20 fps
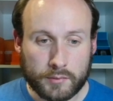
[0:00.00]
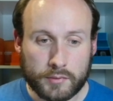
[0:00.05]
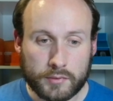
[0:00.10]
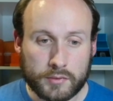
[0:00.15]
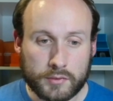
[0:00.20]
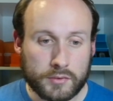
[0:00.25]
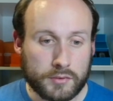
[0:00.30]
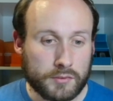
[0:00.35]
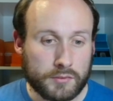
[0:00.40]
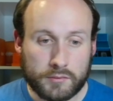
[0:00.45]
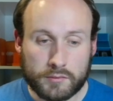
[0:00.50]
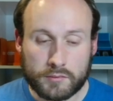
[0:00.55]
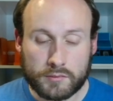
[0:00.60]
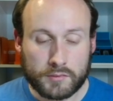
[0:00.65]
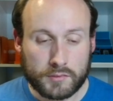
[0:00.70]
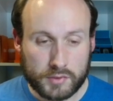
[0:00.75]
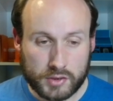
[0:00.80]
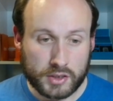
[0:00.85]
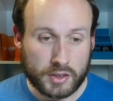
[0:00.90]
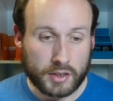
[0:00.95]
them
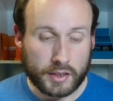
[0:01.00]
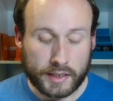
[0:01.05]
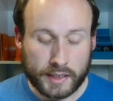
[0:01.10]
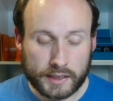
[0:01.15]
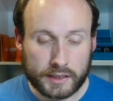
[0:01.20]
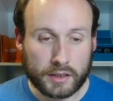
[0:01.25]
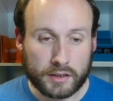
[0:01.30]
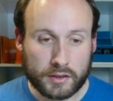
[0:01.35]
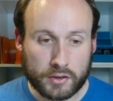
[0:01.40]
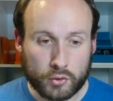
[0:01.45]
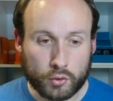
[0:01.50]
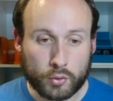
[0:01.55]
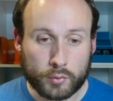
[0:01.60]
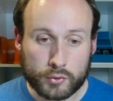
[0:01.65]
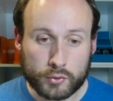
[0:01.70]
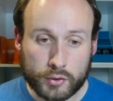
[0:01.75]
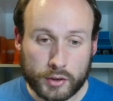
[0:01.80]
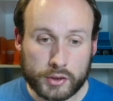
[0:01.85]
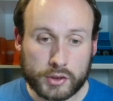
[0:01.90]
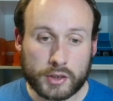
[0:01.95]
just like any other
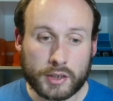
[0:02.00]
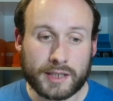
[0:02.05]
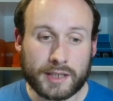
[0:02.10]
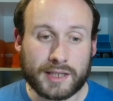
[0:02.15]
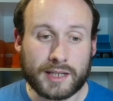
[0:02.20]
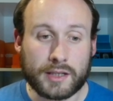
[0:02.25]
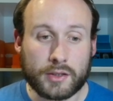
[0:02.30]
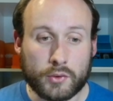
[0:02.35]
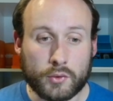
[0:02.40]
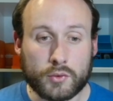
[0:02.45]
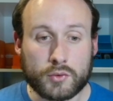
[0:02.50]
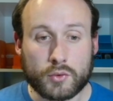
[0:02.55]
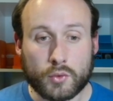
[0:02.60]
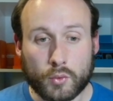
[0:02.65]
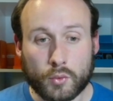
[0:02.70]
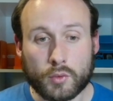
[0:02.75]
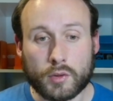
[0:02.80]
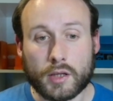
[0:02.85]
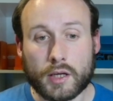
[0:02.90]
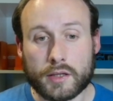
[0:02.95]
normal treasure, and they lose
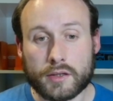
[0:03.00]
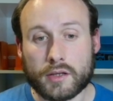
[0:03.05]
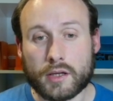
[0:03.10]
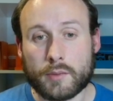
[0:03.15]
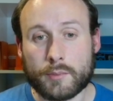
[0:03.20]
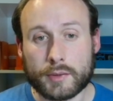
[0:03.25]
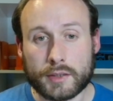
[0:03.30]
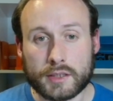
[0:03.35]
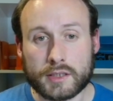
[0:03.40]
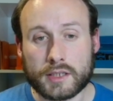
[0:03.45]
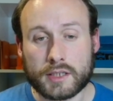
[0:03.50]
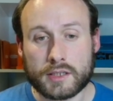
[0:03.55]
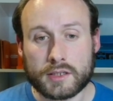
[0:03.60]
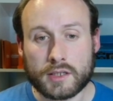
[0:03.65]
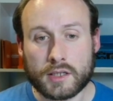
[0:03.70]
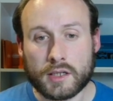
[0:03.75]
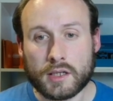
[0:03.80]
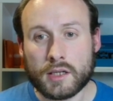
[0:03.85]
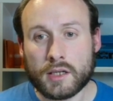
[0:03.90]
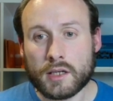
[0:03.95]
all other
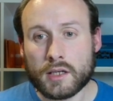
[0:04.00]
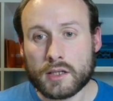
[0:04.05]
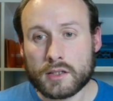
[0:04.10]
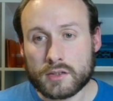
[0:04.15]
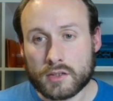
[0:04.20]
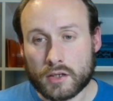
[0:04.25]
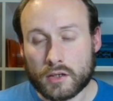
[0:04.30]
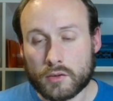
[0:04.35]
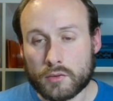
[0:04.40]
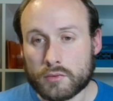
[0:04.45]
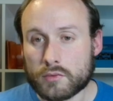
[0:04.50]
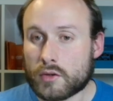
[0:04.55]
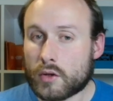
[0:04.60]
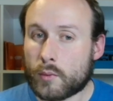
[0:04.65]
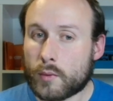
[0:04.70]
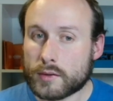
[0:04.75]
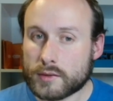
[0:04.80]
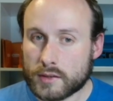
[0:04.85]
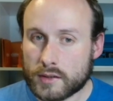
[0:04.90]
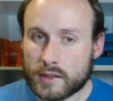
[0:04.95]
abilities. So no
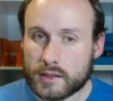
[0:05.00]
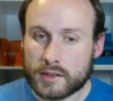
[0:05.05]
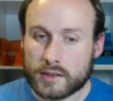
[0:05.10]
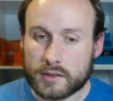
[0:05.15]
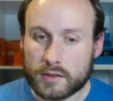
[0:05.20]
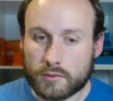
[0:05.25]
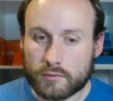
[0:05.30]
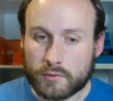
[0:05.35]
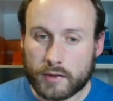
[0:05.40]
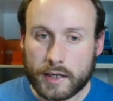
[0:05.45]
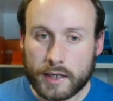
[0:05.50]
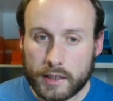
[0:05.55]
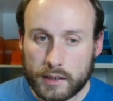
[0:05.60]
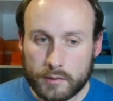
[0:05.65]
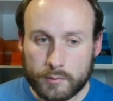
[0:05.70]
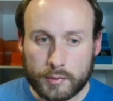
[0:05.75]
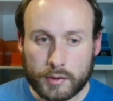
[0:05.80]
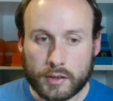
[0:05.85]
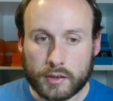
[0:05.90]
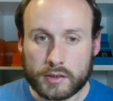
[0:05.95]
wonder this is a
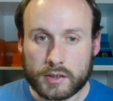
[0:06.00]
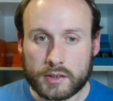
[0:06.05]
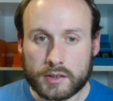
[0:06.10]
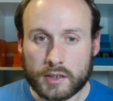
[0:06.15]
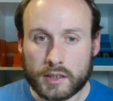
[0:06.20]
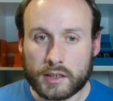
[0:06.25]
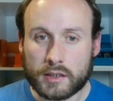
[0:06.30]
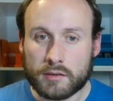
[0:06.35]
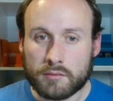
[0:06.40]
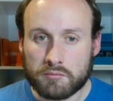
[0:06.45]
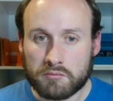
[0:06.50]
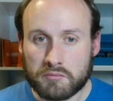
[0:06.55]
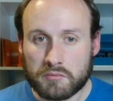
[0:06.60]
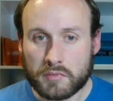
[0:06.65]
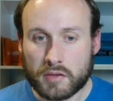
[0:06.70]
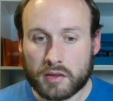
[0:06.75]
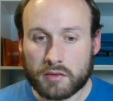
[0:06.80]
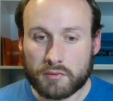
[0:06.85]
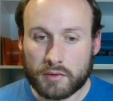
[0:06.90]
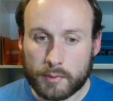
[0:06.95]
rare, because it's a
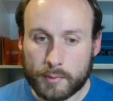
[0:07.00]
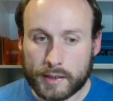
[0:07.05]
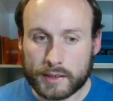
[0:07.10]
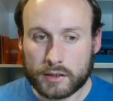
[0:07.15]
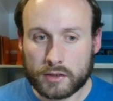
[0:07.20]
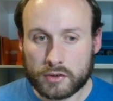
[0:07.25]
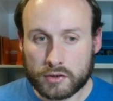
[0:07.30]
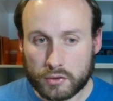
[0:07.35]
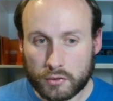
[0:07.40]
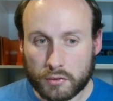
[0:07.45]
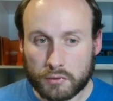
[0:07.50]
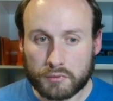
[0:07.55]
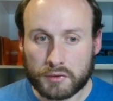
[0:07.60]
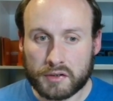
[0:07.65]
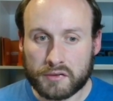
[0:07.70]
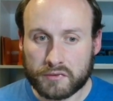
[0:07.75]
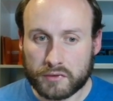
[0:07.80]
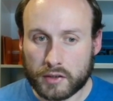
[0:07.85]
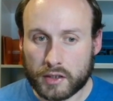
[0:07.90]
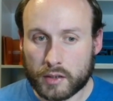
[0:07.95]
3-mana
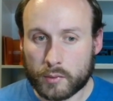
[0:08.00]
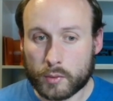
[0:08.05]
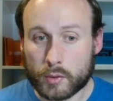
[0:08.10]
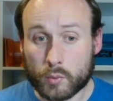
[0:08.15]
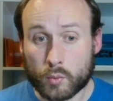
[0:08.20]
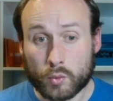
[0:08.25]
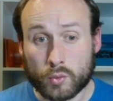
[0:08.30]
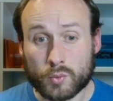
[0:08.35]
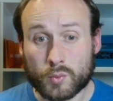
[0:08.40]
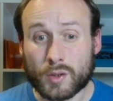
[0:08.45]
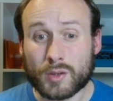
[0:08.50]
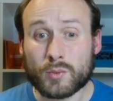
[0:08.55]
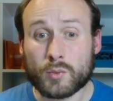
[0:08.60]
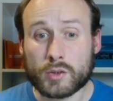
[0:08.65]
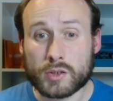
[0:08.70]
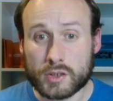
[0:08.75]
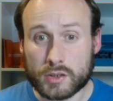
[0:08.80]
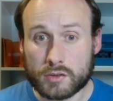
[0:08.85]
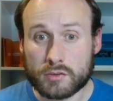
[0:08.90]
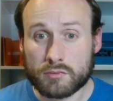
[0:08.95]
2/3 flyer with Ward 1,
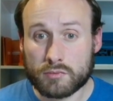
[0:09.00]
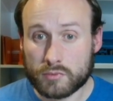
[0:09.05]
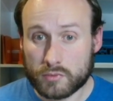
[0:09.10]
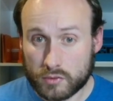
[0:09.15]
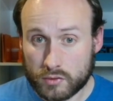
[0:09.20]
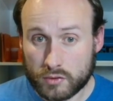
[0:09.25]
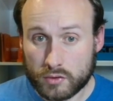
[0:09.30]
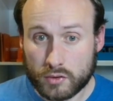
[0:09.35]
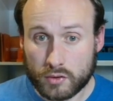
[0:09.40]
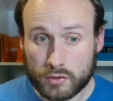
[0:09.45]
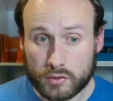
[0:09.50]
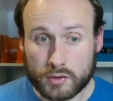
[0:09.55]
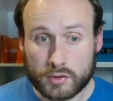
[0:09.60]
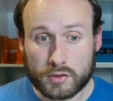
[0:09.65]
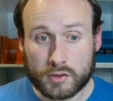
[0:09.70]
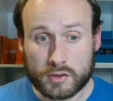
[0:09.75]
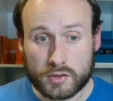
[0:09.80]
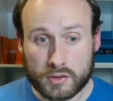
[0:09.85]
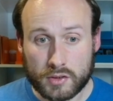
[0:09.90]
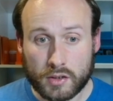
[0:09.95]
which is good
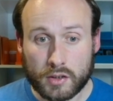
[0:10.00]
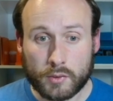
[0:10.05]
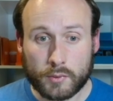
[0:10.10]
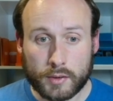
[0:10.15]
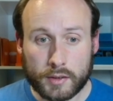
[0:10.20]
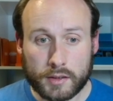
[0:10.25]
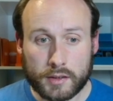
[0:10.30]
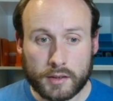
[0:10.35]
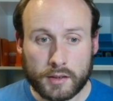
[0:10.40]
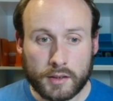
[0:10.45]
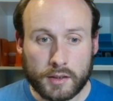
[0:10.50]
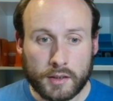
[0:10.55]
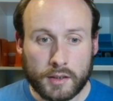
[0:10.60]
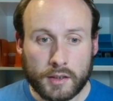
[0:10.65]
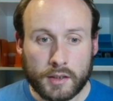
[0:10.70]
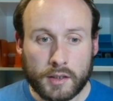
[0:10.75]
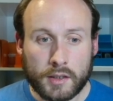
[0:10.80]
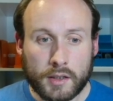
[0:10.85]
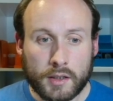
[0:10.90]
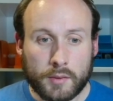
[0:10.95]
to start with.
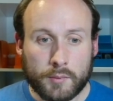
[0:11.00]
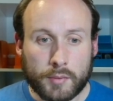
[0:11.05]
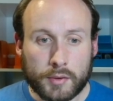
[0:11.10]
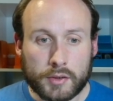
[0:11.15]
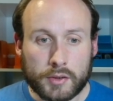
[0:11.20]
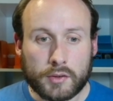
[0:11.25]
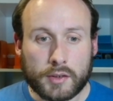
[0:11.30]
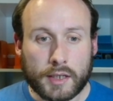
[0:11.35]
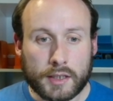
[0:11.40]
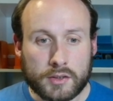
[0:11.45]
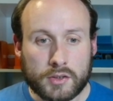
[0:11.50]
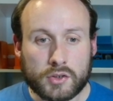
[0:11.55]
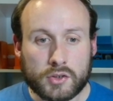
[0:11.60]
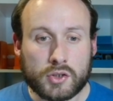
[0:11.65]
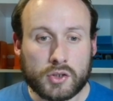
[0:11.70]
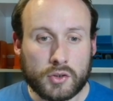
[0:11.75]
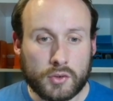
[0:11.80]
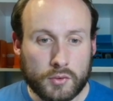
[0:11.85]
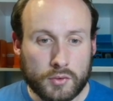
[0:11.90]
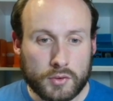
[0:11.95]
But you get to
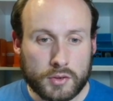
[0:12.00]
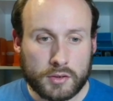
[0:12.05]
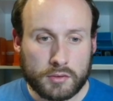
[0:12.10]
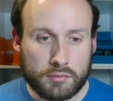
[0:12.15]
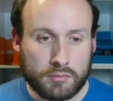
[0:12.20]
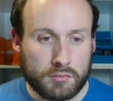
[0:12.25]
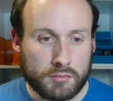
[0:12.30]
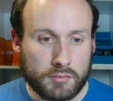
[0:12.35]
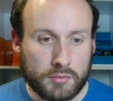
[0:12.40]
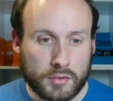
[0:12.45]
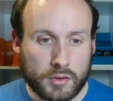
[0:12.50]
choose